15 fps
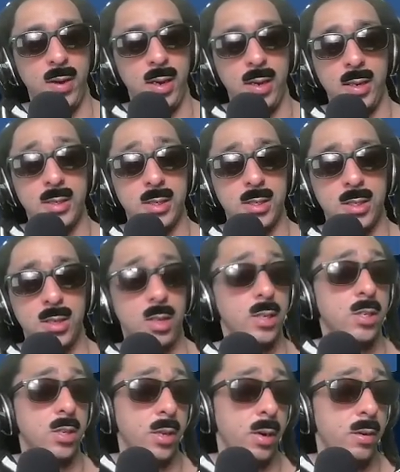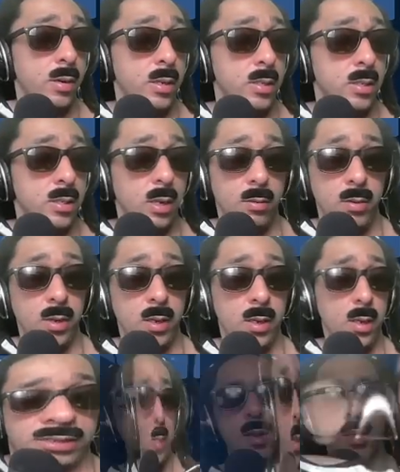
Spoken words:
and it's hilarious. It really is.